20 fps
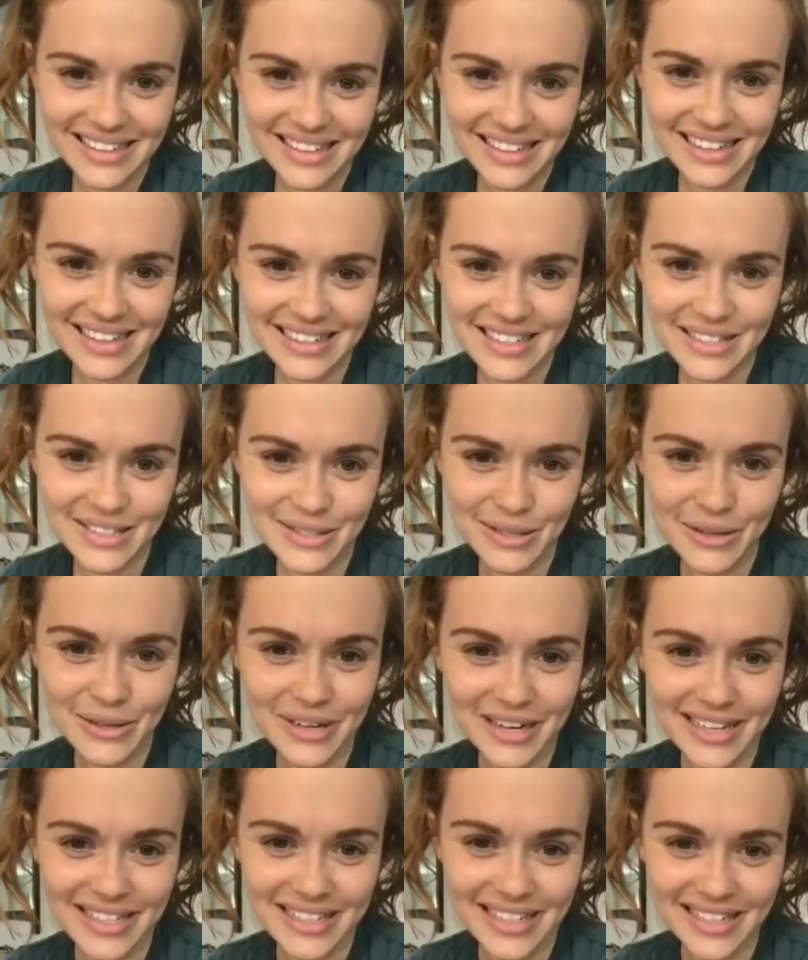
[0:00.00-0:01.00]
This is so
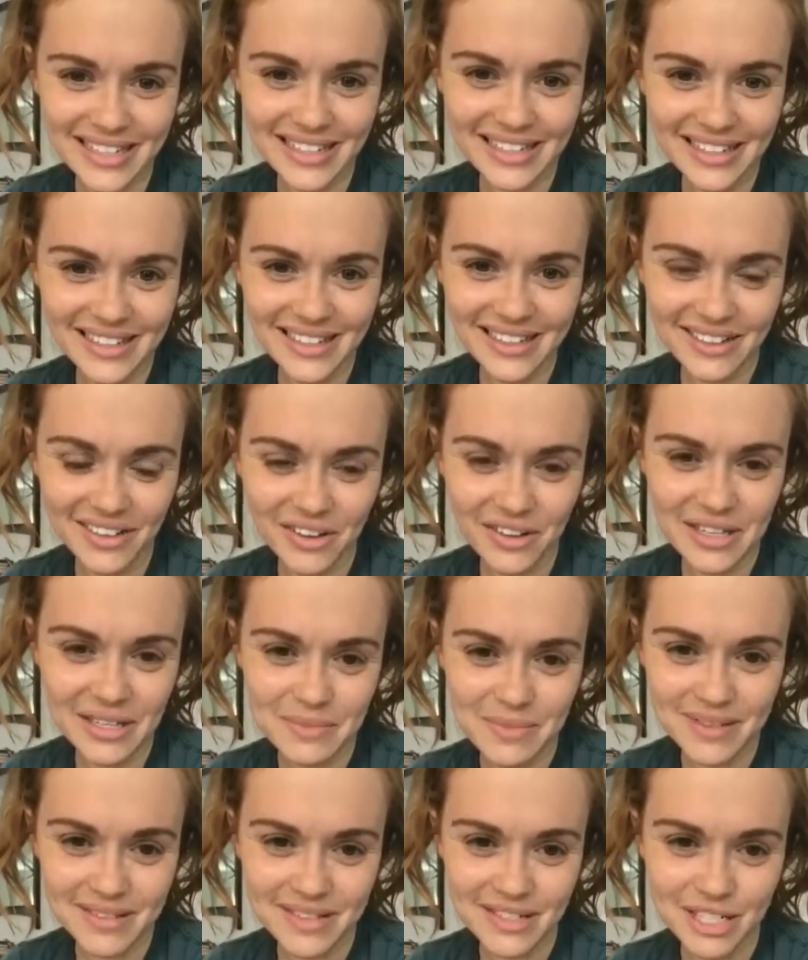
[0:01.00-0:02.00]
crazy. All these
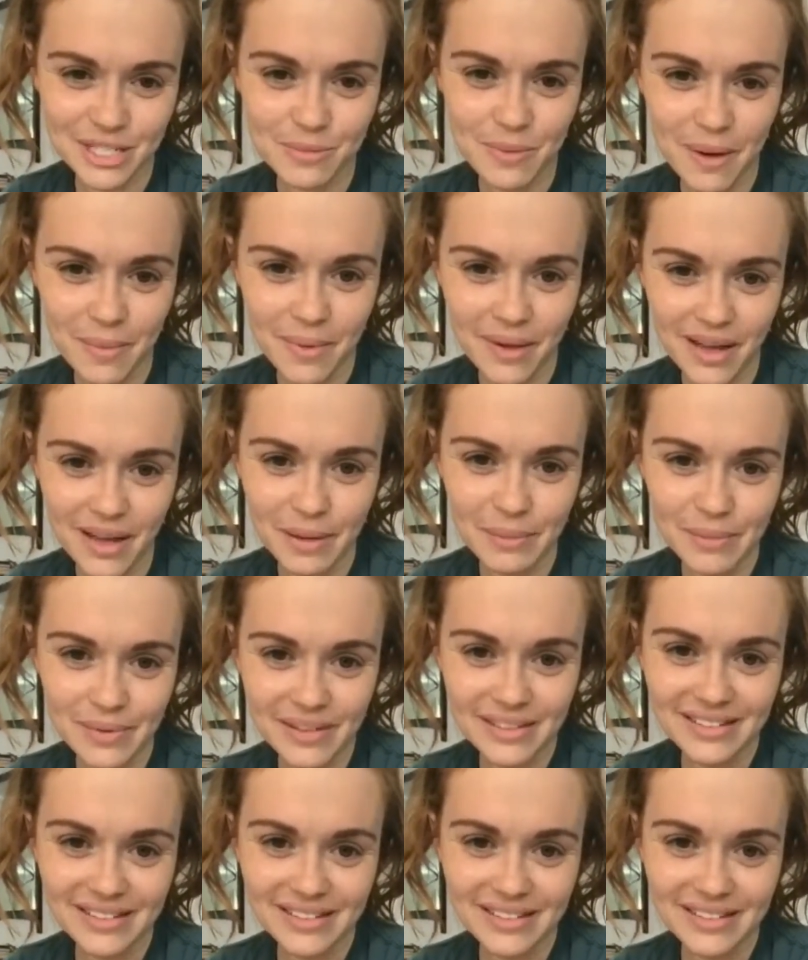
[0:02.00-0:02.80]
messages popping up.